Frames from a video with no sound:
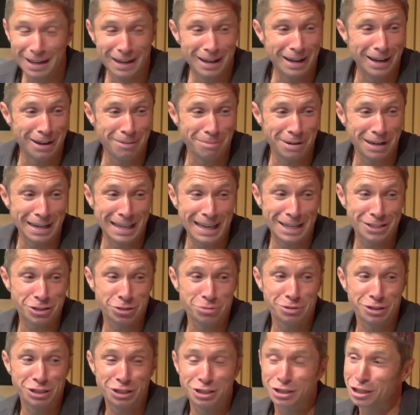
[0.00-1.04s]
And he has
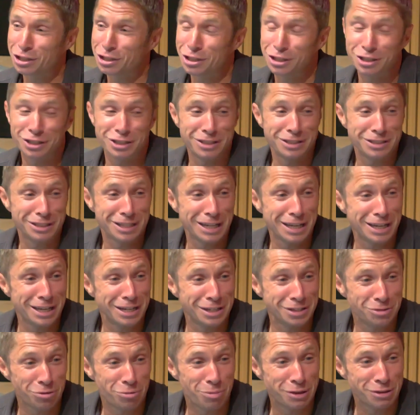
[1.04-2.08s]
you in stitches and
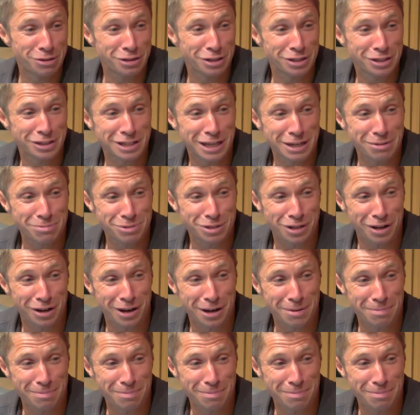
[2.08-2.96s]
tears almost at the same time.